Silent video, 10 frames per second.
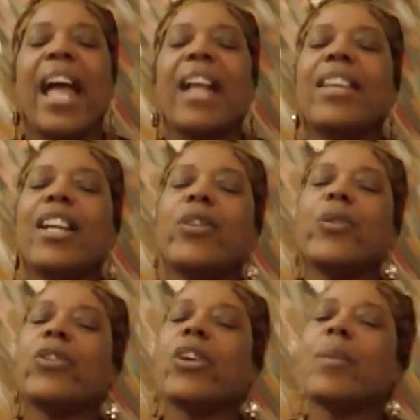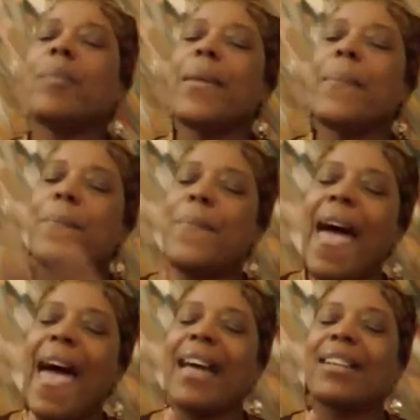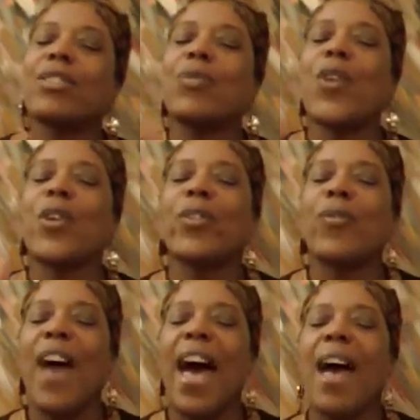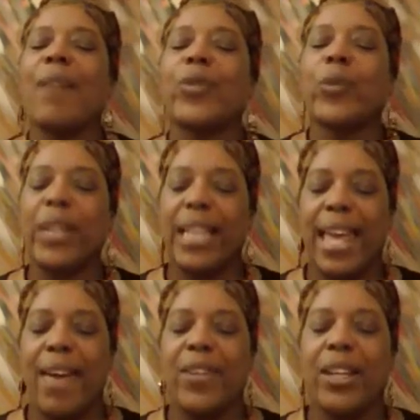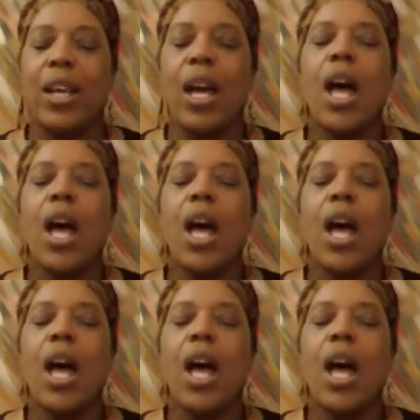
And then you took me back to verse 5 through 11.